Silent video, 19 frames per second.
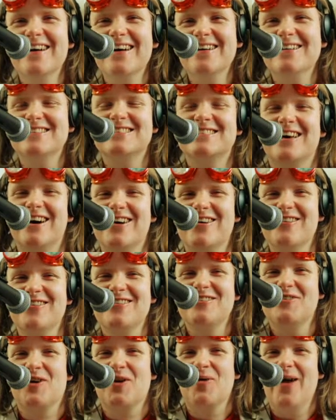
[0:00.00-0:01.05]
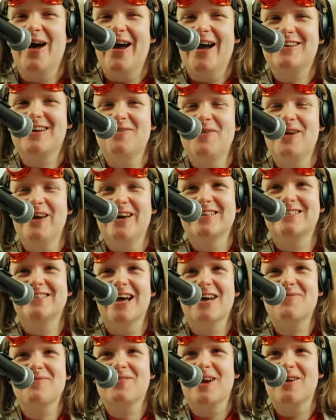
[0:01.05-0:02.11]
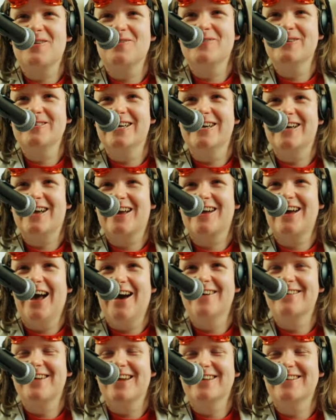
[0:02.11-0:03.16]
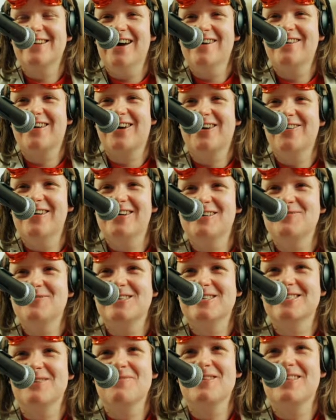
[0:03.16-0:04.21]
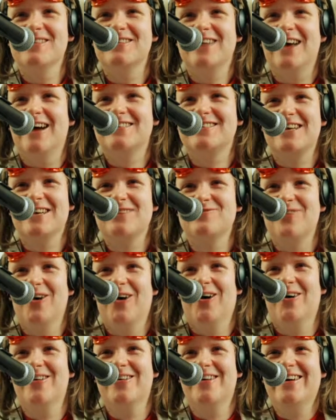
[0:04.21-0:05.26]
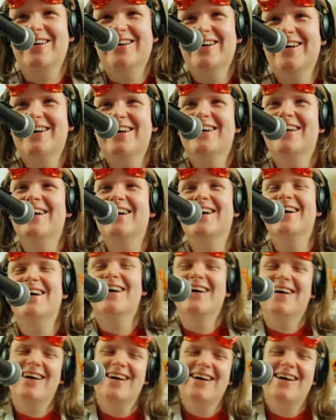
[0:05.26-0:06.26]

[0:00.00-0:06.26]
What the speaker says: So you corrected me in a segment that I'm going to be taking out, and now you're correcting me to something that's actually wrong. Because